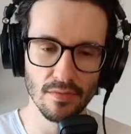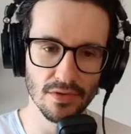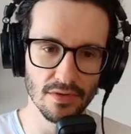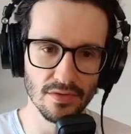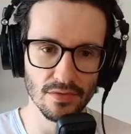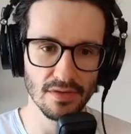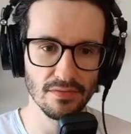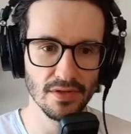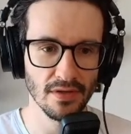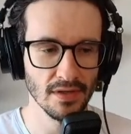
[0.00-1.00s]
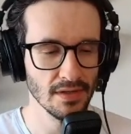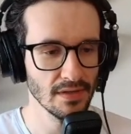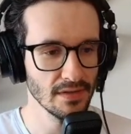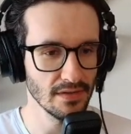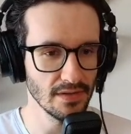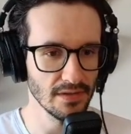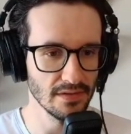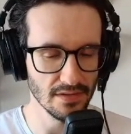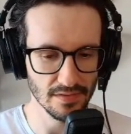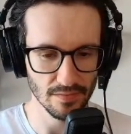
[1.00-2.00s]
wanted to have it,
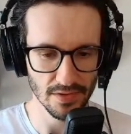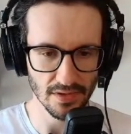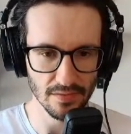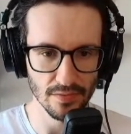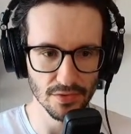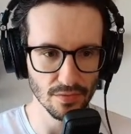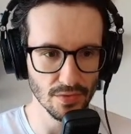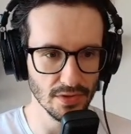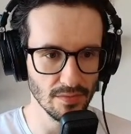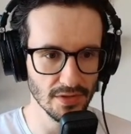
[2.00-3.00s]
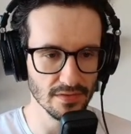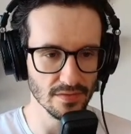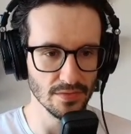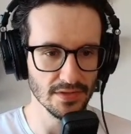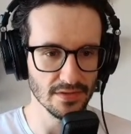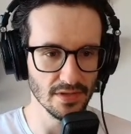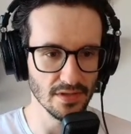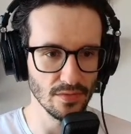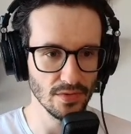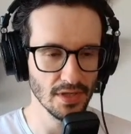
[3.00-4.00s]
and as well I will show you in a minute. So let's take
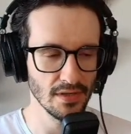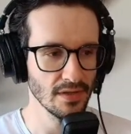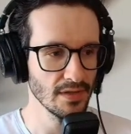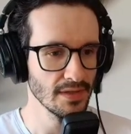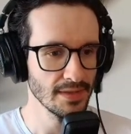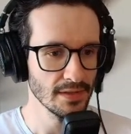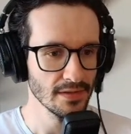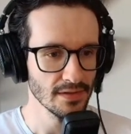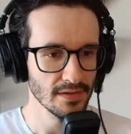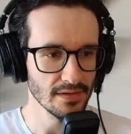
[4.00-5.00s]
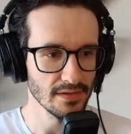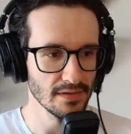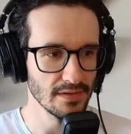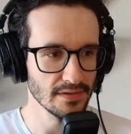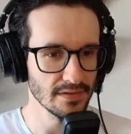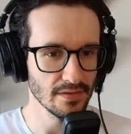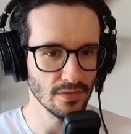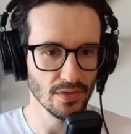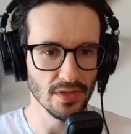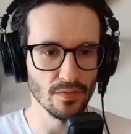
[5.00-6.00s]
a look.
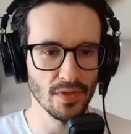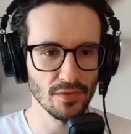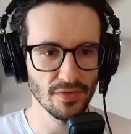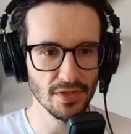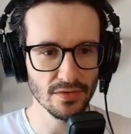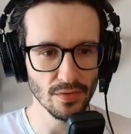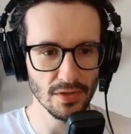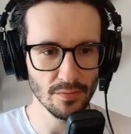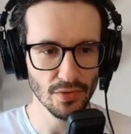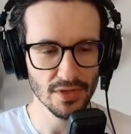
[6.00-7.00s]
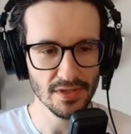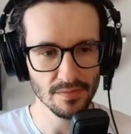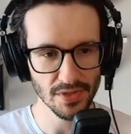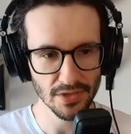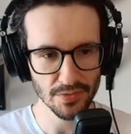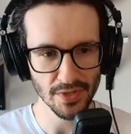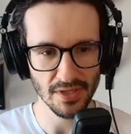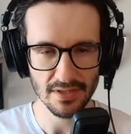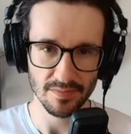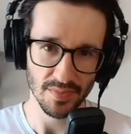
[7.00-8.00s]
Okay, one more thing. So in progress, PHP
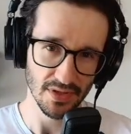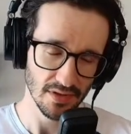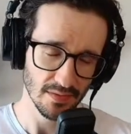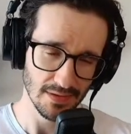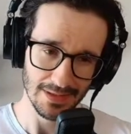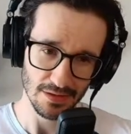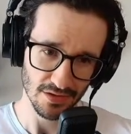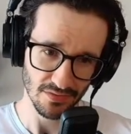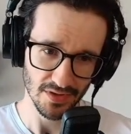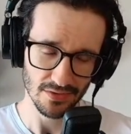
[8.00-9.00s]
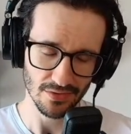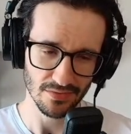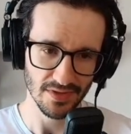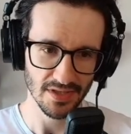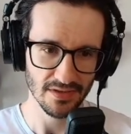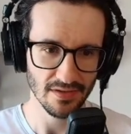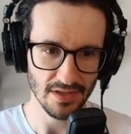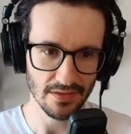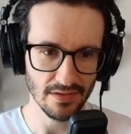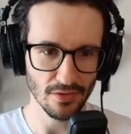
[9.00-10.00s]
LSP, next phase of that,
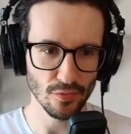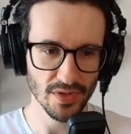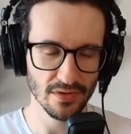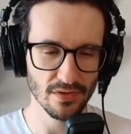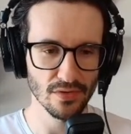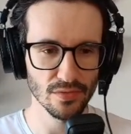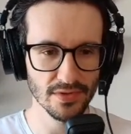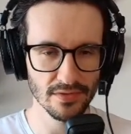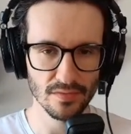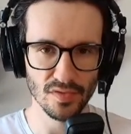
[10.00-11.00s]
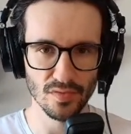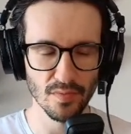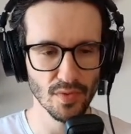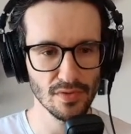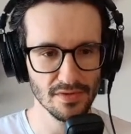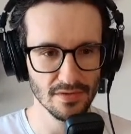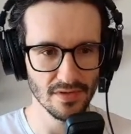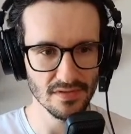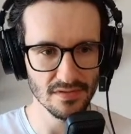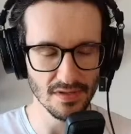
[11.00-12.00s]
and the open code support.
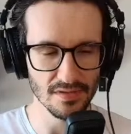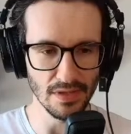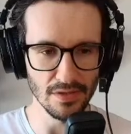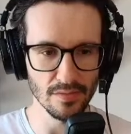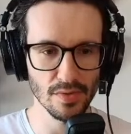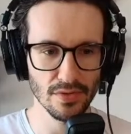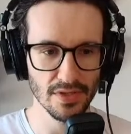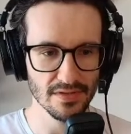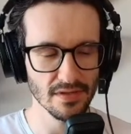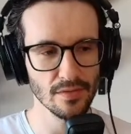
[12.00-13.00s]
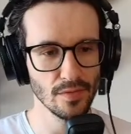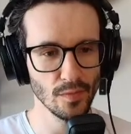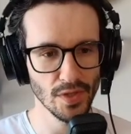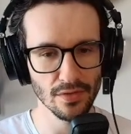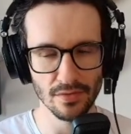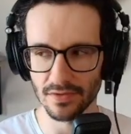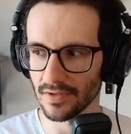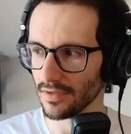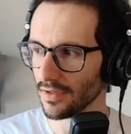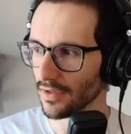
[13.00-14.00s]
This is as well in progress. I will work on
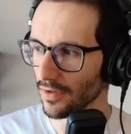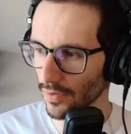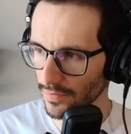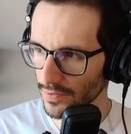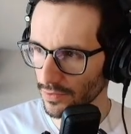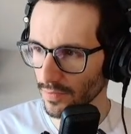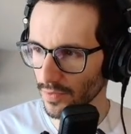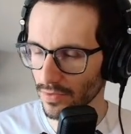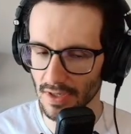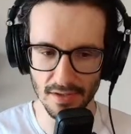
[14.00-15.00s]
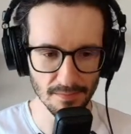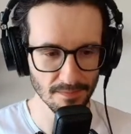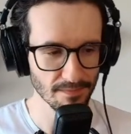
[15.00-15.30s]
that off stream today.